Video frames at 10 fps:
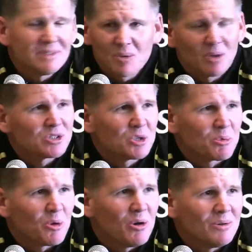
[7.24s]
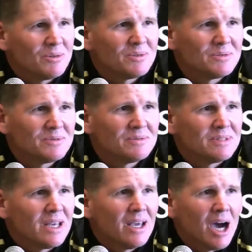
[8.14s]
They won the Super Bowl.
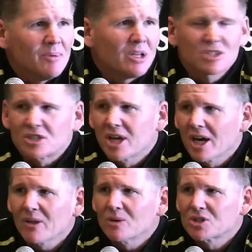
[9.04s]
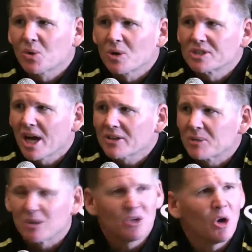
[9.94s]
I mean, there's a ton of those stories out there,
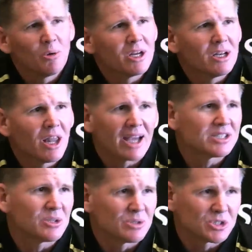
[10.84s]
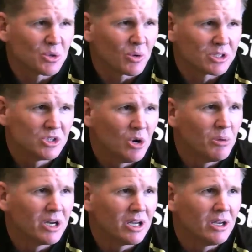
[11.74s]
but nobody likes those stories.
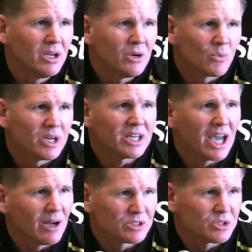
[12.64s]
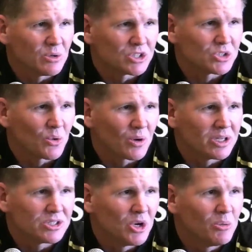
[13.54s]
Nobody recounts those
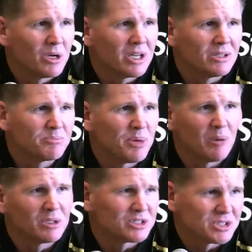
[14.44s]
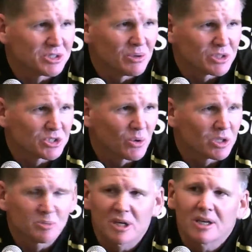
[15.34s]
stories. Nobody publishes those
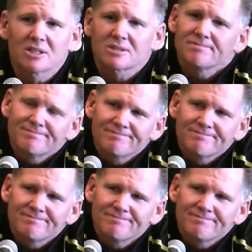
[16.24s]
stories because